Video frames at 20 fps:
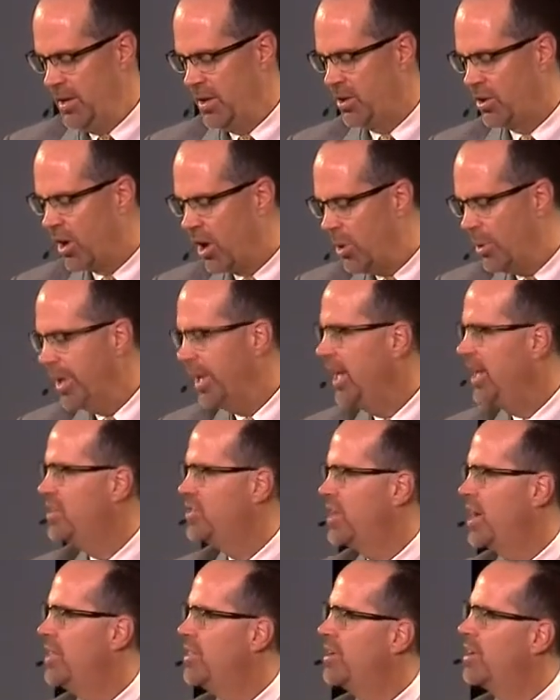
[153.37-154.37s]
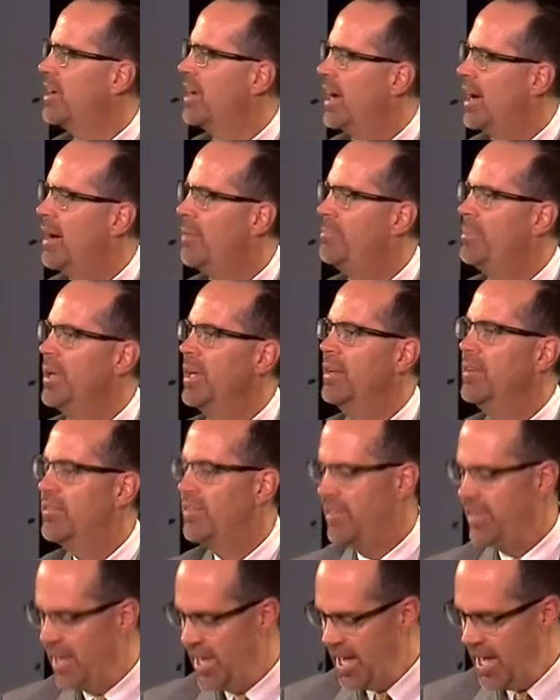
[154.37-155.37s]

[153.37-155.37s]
growing each other up into the